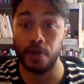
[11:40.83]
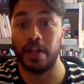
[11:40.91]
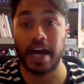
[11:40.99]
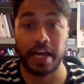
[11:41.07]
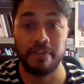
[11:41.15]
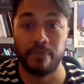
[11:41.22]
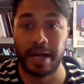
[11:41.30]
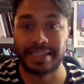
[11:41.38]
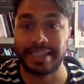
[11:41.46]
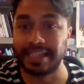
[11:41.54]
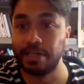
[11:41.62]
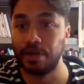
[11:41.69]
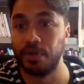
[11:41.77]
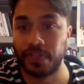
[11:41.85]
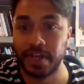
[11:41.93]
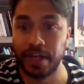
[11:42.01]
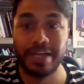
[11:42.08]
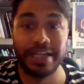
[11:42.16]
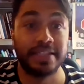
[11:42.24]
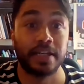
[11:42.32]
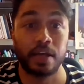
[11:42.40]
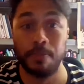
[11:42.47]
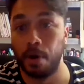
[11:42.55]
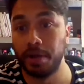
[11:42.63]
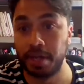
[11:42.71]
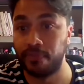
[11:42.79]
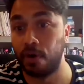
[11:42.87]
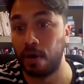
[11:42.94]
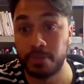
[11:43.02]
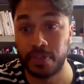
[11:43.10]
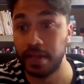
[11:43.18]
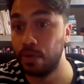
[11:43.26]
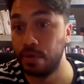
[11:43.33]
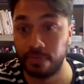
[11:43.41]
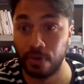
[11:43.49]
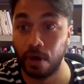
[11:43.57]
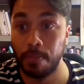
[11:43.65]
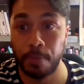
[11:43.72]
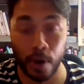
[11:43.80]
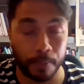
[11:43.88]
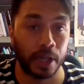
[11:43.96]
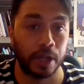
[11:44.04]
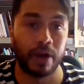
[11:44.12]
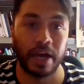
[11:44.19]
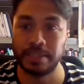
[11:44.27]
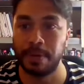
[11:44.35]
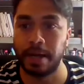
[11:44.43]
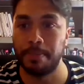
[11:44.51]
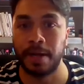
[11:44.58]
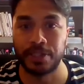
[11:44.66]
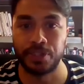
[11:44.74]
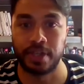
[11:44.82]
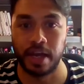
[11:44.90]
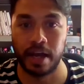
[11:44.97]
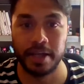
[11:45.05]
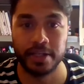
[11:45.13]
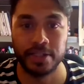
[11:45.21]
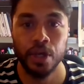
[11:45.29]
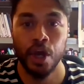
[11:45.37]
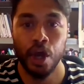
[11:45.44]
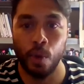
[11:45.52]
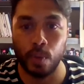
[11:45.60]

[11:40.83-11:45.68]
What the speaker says: The other line of Marxist legal theory is the commodity form theory of law, popularized by Pashukanis,